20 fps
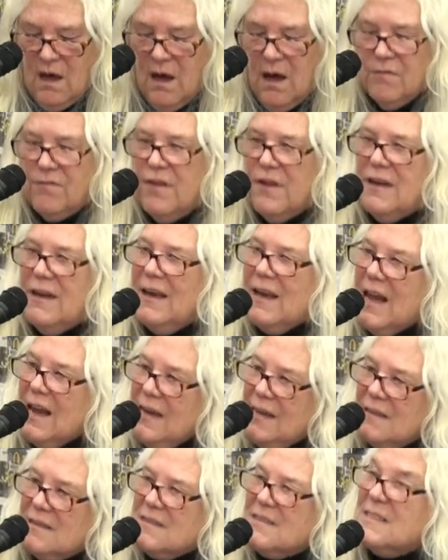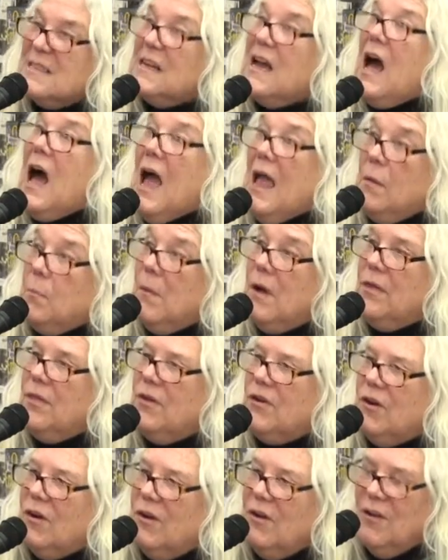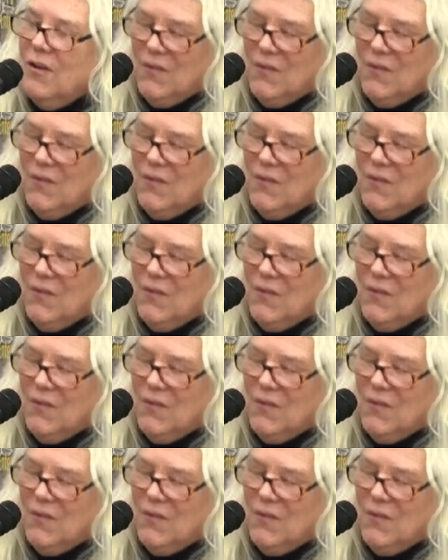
of the night sky mother,